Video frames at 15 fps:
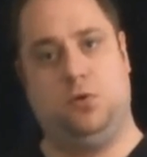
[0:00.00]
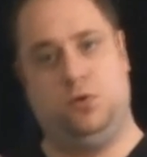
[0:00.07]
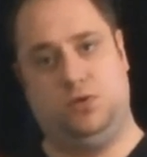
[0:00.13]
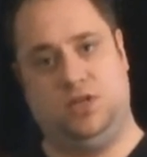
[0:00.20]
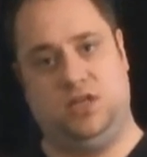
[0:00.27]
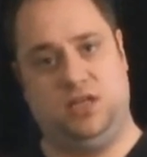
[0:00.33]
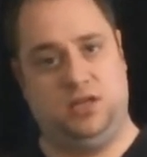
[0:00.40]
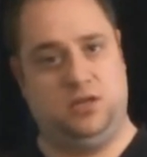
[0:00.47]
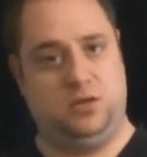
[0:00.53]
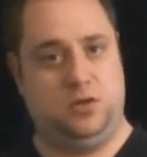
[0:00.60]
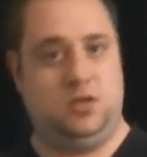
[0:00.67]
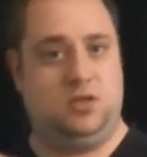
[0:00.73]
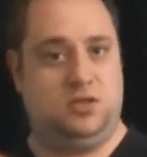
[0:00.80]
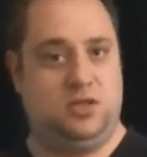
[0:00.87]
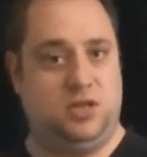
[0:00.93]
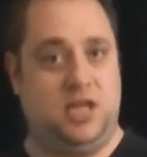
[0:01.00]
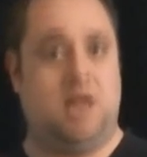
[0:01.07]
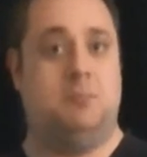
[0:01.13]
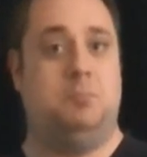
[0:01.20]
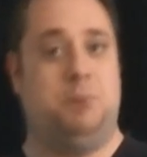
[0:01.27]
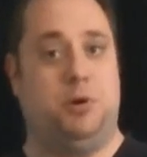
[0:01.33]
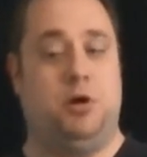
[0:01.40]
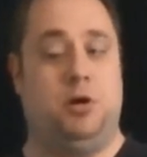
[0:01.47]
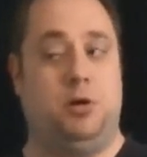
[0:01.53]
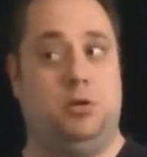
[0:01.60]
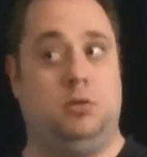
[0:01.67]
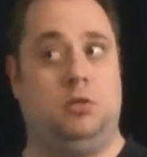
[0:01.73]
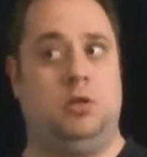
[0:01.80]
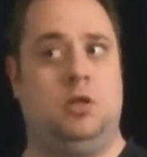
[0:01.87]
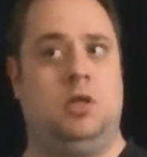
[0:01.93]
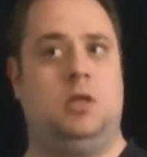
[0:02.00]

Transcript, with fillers: only the name Paul